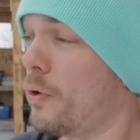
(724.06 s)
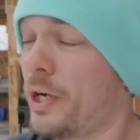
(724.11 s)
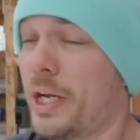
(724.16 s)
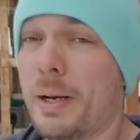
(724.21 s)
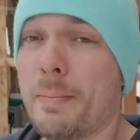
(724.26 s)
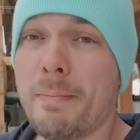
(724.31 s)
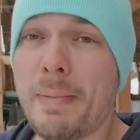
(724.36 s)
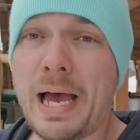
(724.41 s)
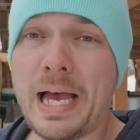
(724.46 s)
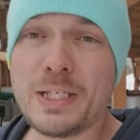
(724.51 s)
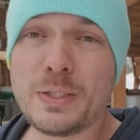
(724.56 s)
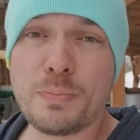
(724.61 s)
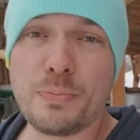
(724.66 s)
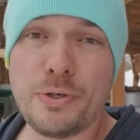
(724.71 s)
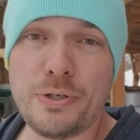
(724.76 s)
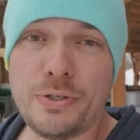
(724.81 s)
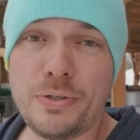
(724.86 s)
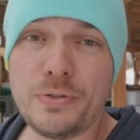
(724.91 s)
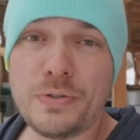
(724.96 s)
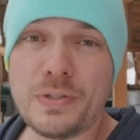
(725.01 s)
we're going to mass
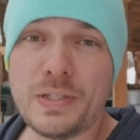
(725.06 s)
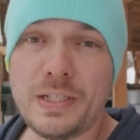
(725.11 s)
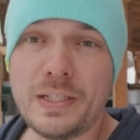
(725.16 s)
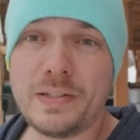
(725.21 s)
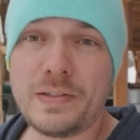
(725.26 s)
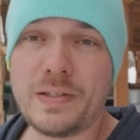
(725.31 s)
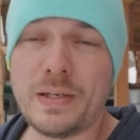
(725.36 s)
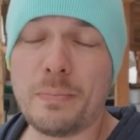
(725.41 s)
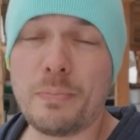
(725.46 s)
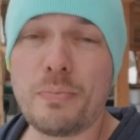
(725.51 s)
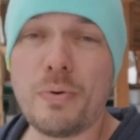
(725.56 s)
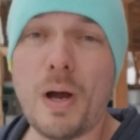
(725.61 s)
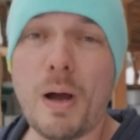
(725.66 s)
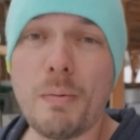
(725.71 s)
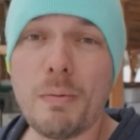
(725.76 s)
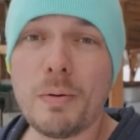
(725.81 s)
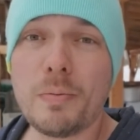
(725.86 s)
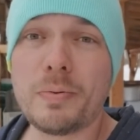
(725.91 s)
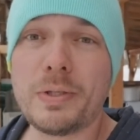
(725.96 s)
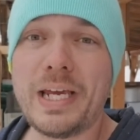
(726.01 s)
produce this and
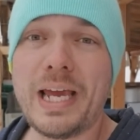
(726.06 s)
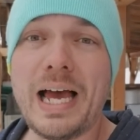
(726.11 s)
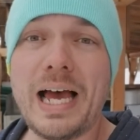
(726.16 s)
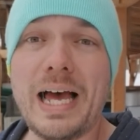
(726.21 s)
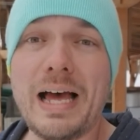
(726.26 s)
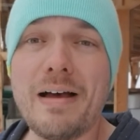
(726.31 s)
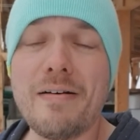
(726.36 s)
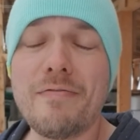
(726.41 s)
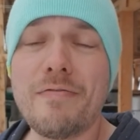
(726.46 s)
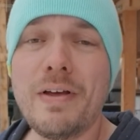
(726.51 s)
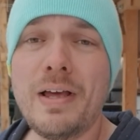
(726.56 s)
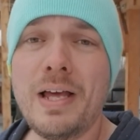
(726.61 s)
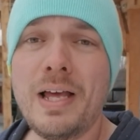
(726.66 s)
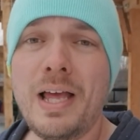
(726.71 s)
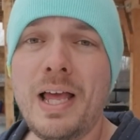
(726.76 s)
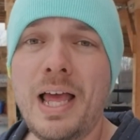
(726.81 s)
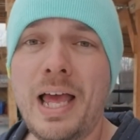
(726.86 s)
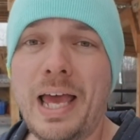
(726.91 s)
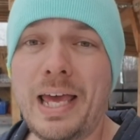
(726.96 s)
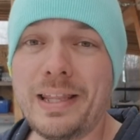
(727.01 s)
probably have
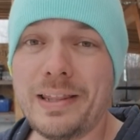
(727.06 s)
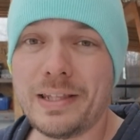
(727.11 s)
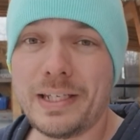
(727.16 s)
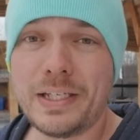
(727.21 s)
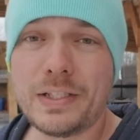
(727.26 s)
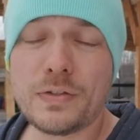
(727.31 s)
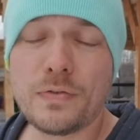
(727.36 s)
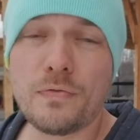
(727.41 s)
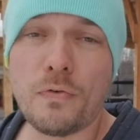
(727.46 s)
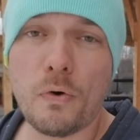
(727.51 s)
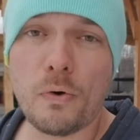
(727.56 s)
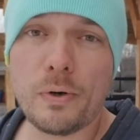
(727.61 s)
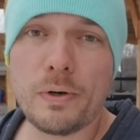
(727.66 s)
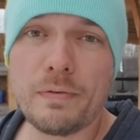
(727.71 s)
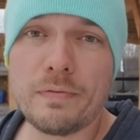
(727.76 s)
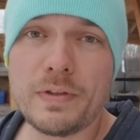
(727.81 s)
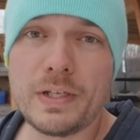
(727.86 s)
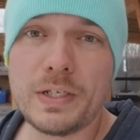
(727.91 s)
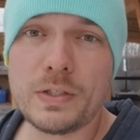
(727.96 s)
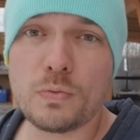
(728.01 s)
at least four
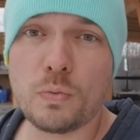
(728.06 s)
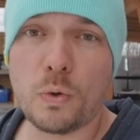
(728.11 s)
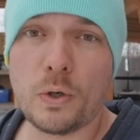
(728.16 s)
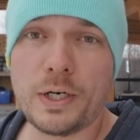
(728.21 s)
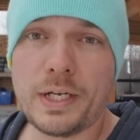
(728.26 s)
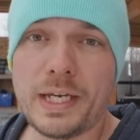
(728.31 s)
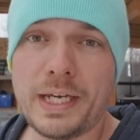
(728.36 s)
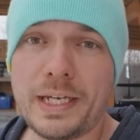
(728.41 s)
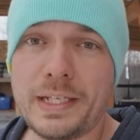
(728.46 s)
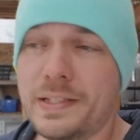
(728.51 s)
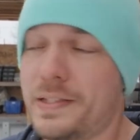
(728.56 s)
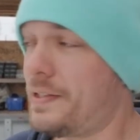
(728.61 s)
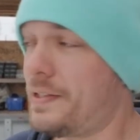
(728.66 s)
of these working in